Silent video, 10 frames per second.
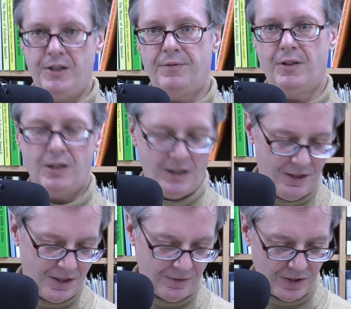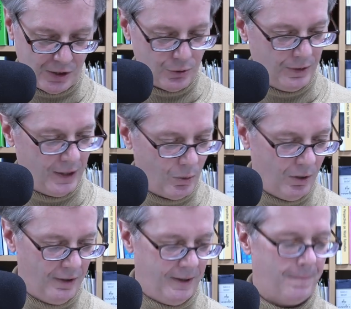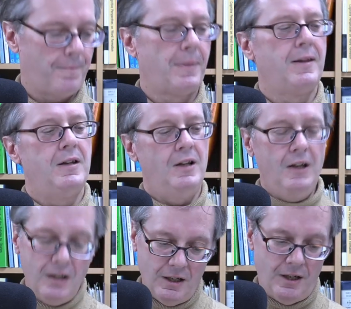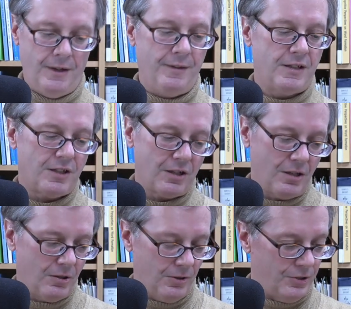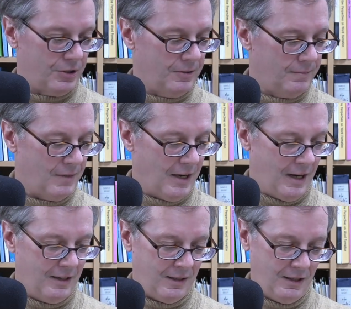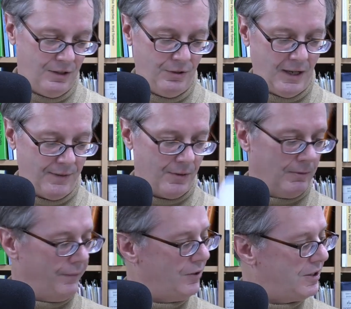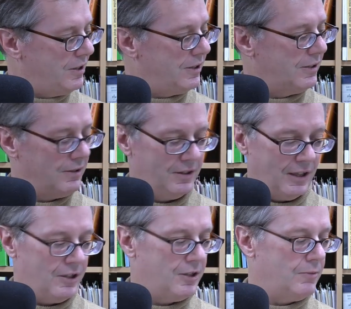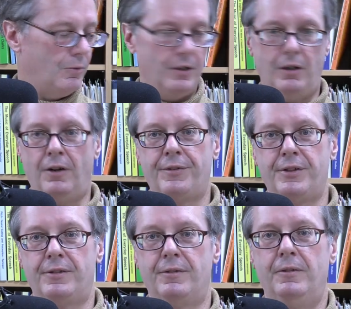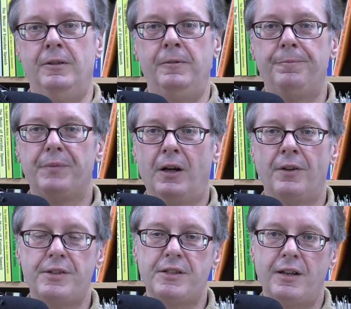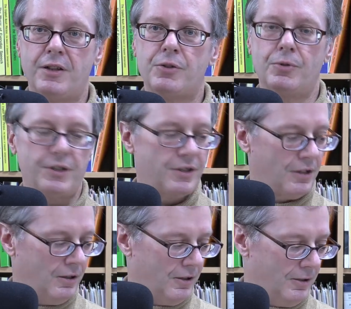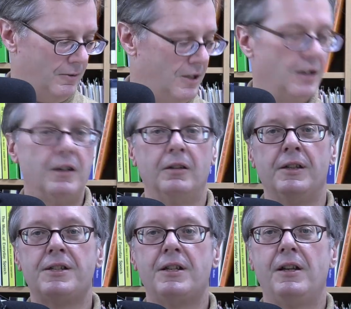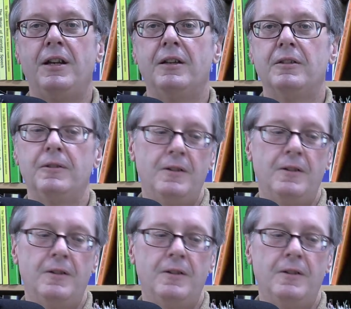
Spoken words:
different kinds of sexual inequality. And that's the conclusion. And then you have the references section where all the all the cited sources are listed here.